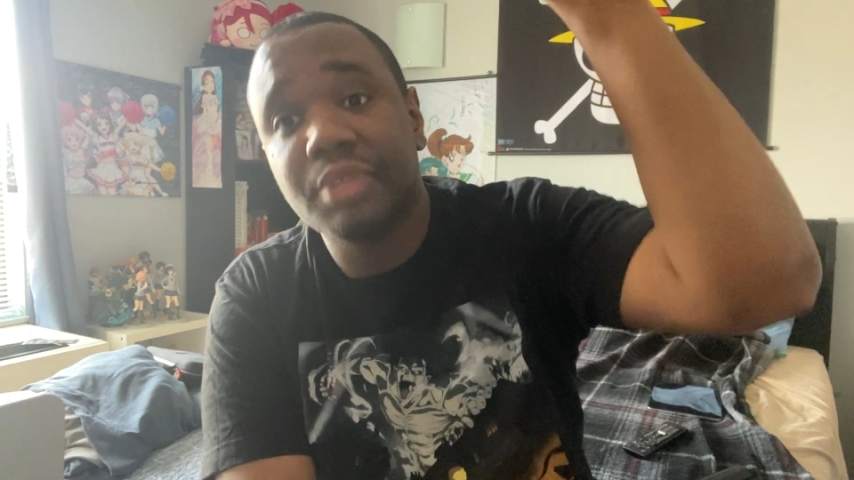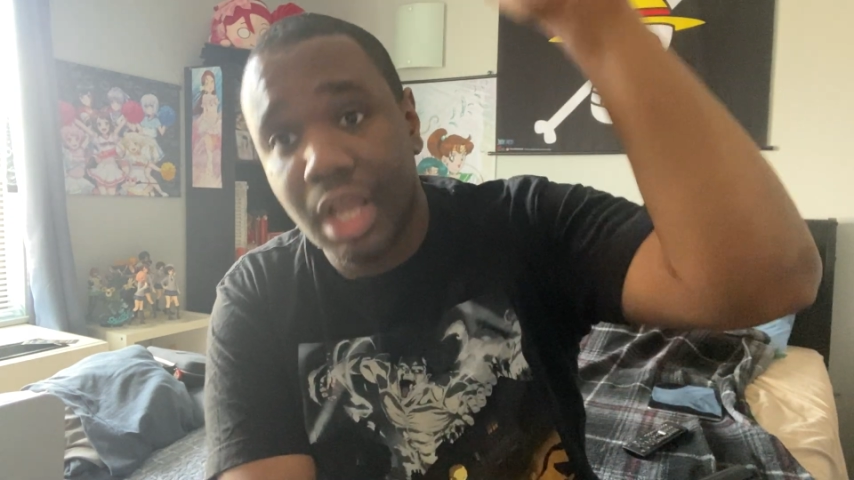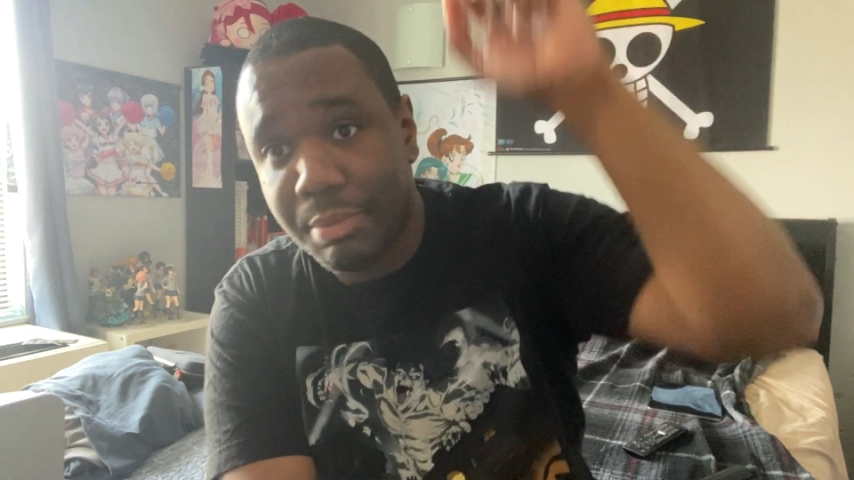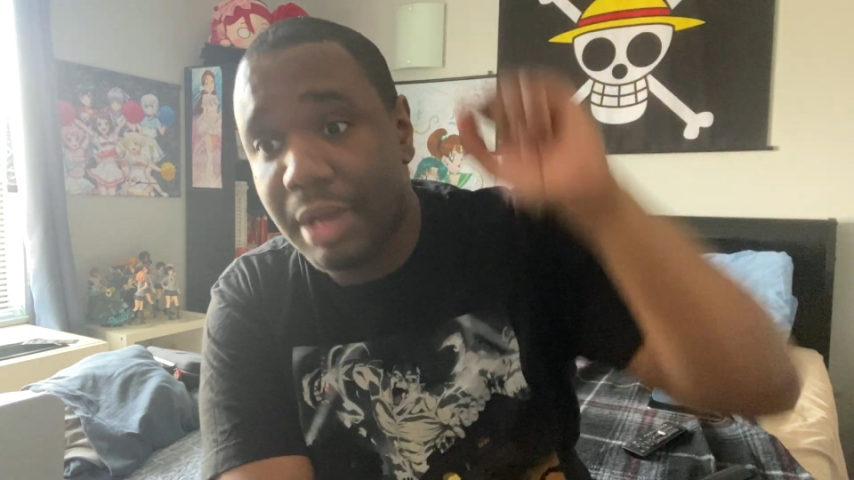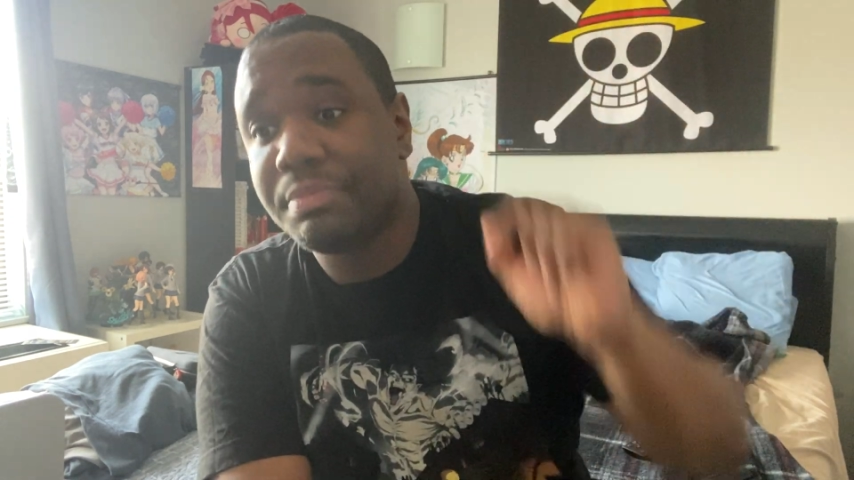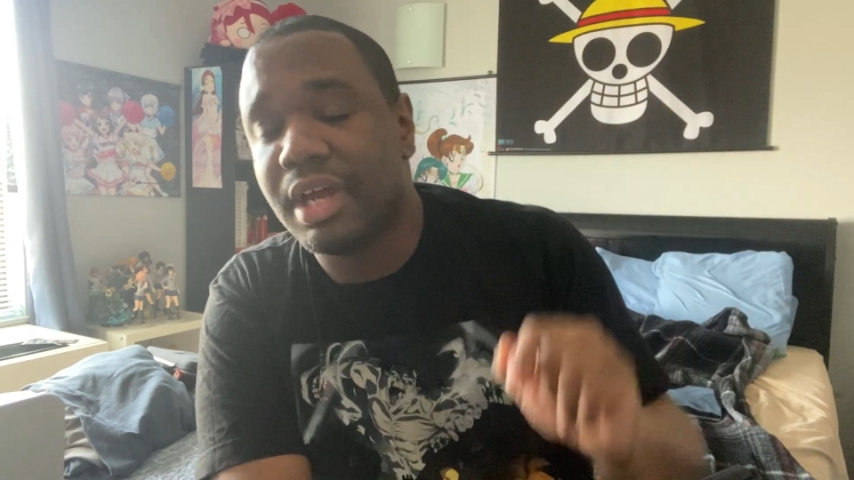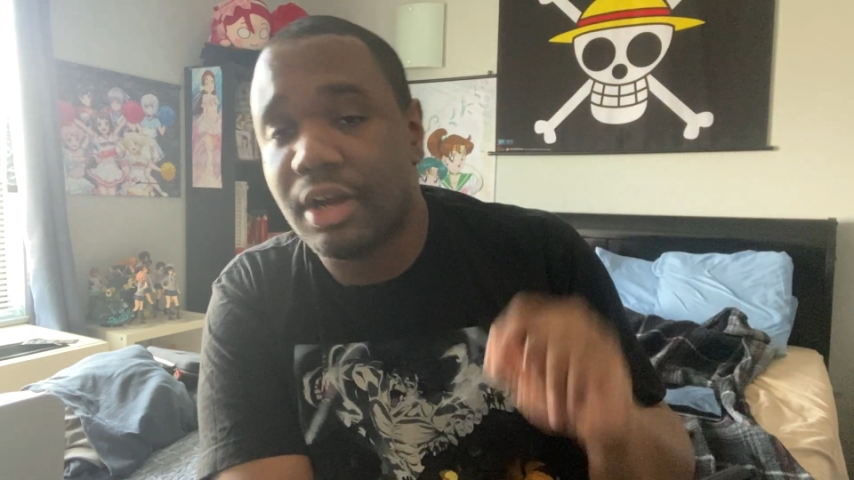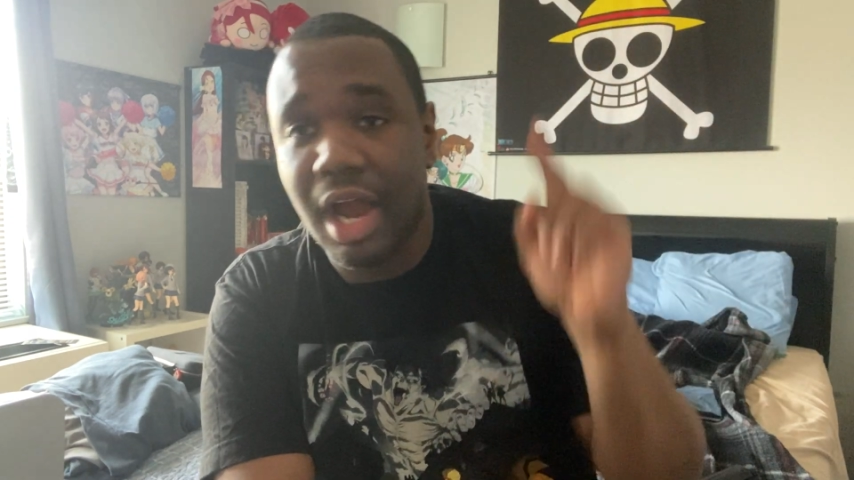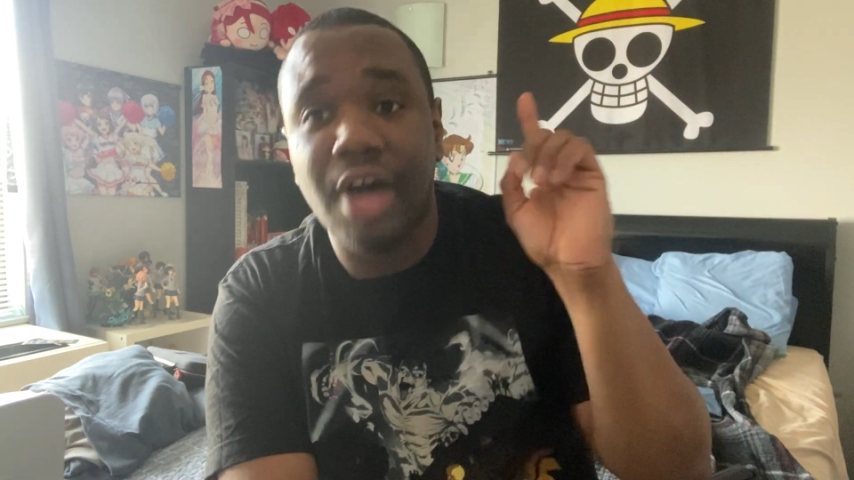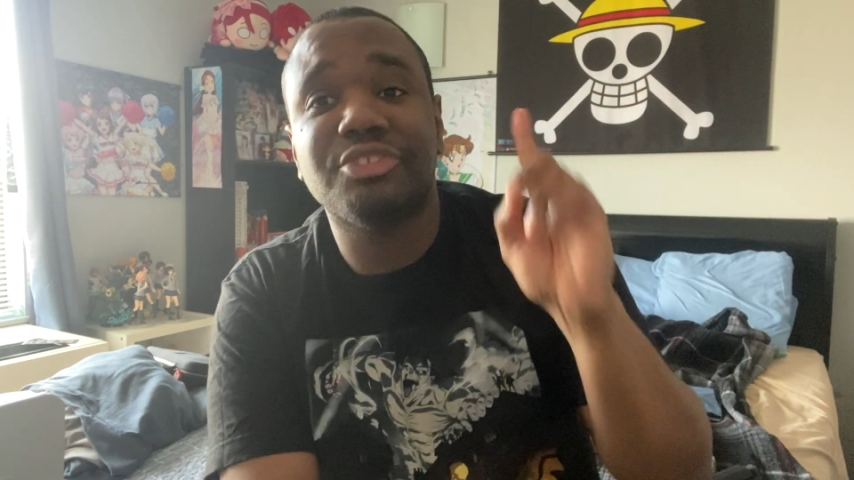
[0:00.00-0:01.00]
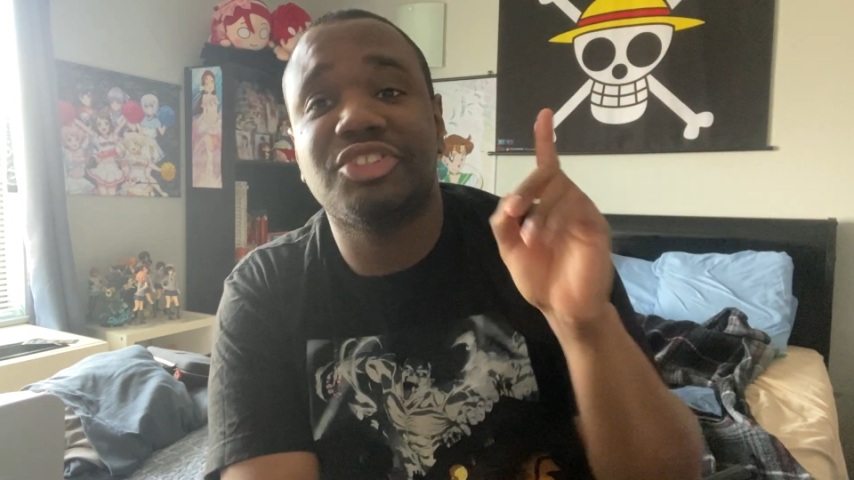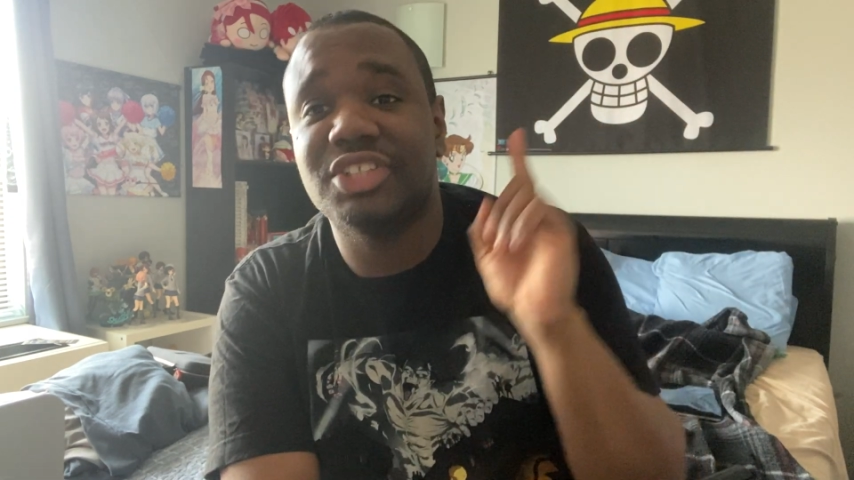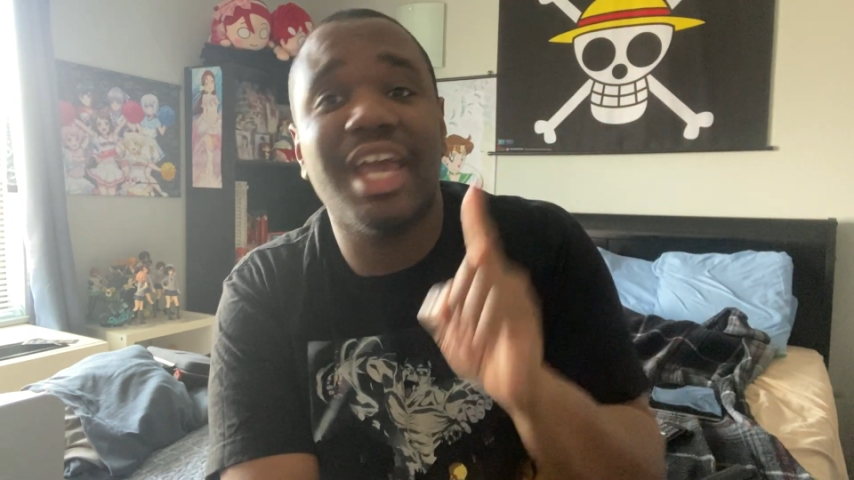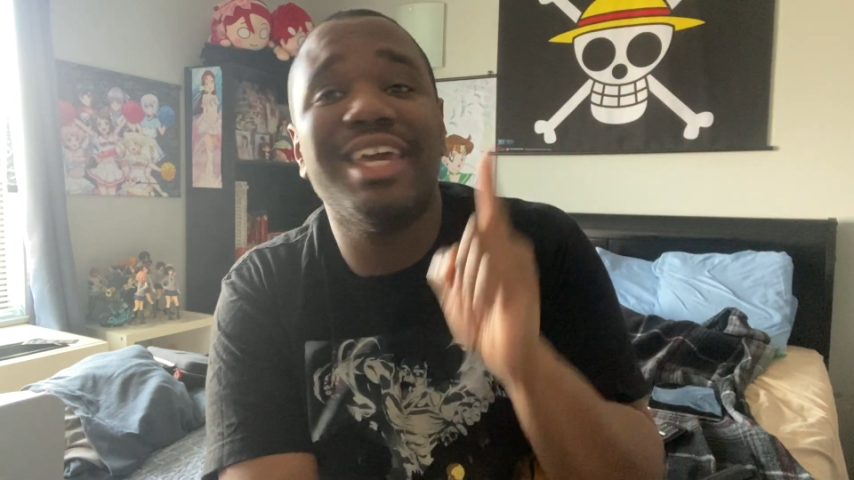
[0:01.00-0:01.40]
I'm up there, I'll say